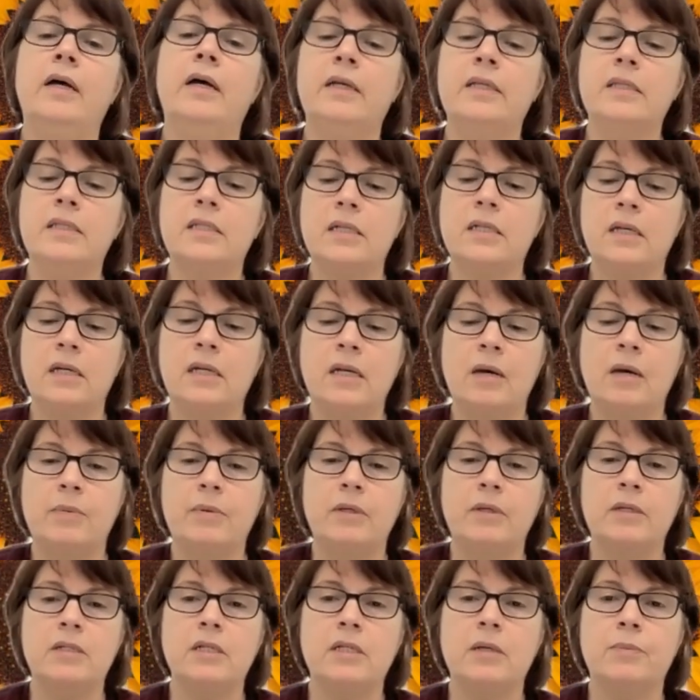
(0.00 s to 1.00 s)
Let's take a
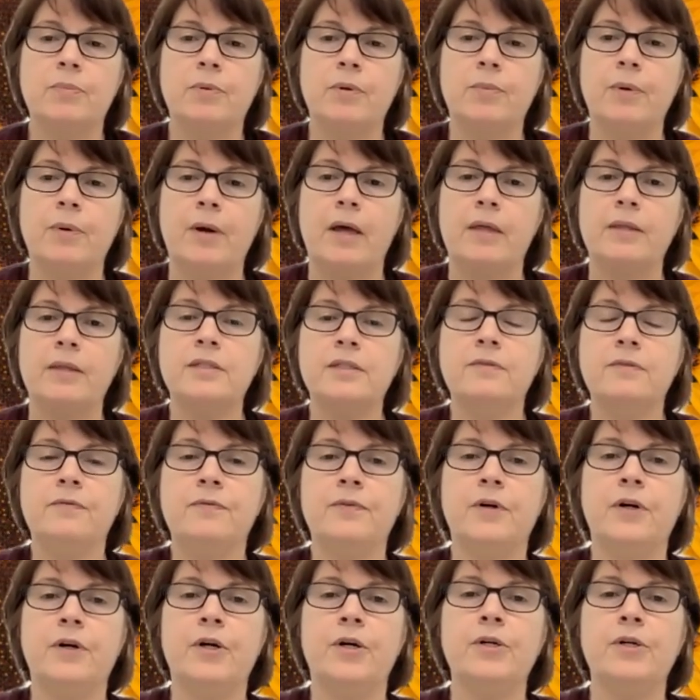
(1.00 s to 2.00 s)
couple of deeper breaths
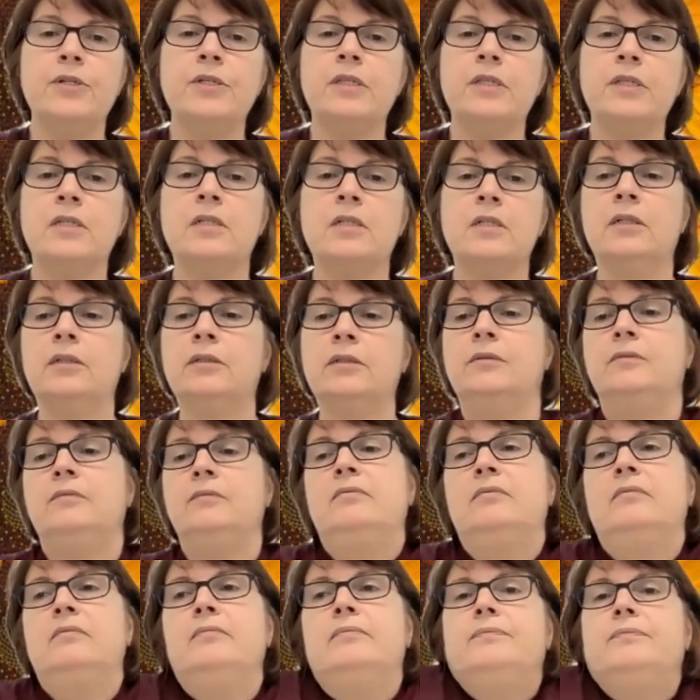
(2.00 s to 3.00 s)
first.
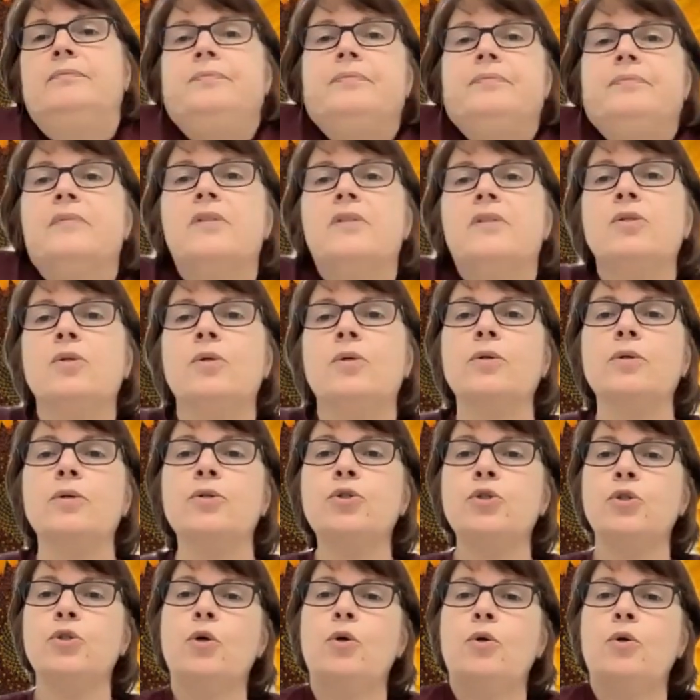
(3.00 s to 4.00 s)
Circle
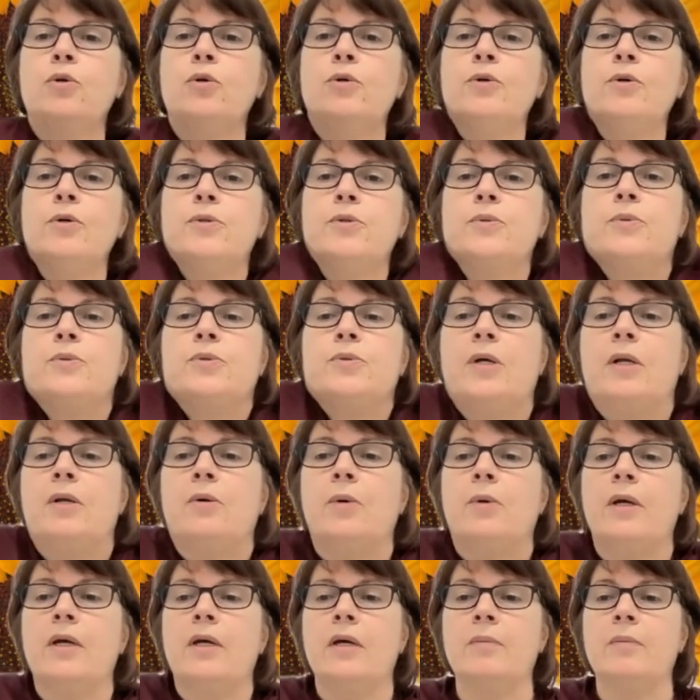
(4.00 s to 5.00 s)
shoulders, we'll try to
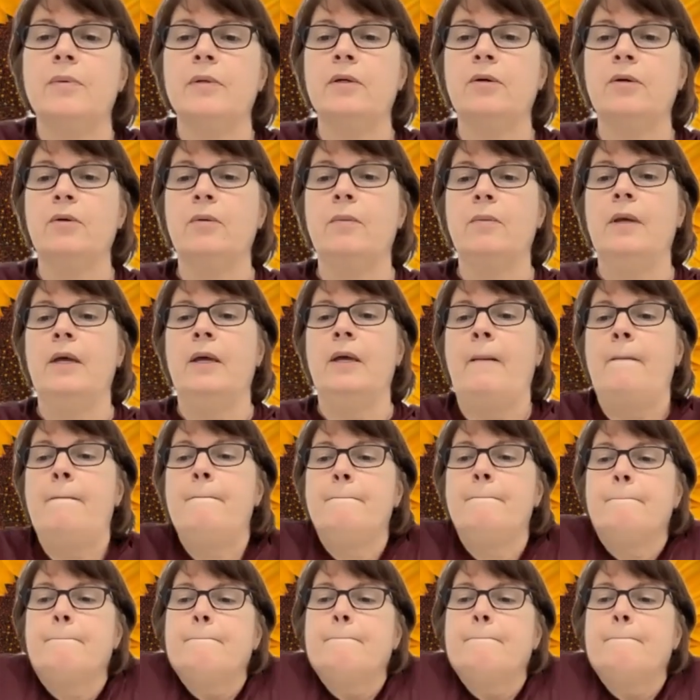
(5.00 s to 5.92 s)
wake up a little bit.